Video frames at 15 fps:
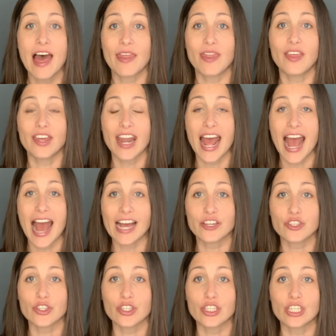that
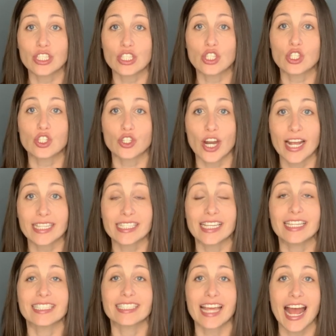actually stress
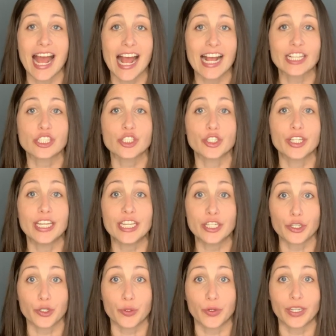and tax your
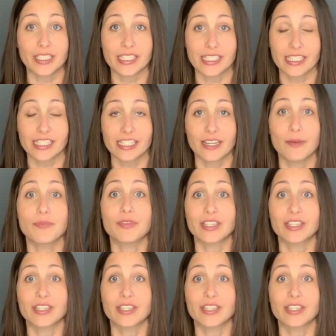endocrine system,